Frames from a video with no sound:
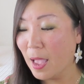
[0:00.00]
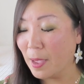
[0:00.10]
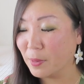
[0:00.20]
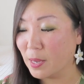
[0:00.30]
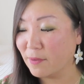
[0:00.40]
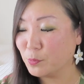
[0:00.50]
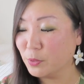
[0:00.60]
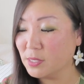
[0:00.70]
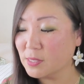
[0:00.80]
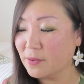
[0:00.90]
I'm gonna have to
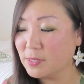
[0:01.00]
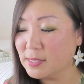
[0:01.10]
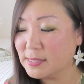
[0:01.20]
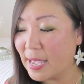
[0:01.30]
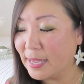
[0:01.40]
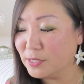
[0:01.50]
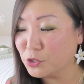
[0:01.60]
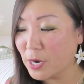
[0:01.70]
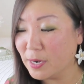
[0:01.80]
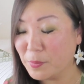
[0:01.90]
put this off to the side and
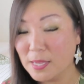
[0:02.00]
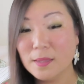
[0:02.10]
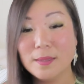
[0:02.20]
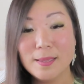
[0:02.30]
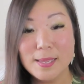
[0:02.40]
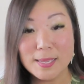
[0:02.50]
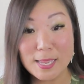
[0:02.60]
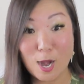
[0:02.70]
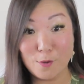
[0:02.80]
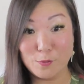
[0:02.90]
try to be
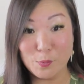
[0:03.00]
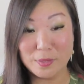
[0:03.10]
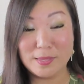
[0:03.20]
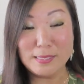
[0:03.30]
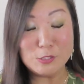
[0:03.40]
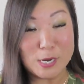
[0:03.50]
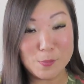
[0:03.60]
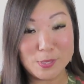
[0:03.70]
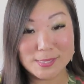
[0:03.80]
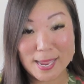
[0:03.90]
careful with it, try to
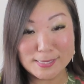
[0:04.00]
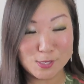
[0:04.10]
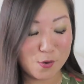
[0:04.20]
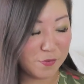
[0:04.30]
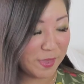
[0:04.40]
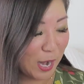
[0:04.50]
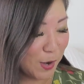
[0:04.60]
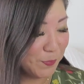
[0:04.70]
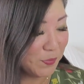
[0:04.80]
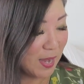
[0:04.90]
protect it over
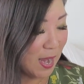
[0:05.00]
there.